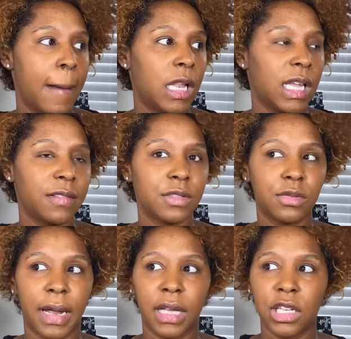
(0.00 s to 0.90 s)
Left to
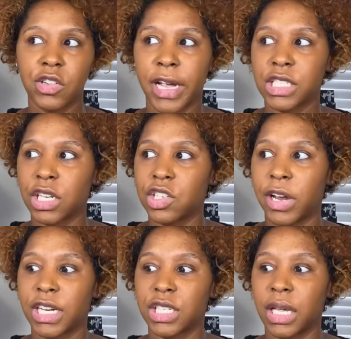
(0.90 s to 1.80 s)
right, contraction.
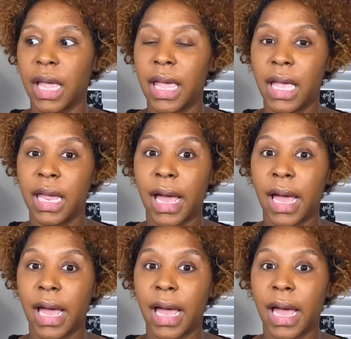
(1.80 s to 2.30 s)
And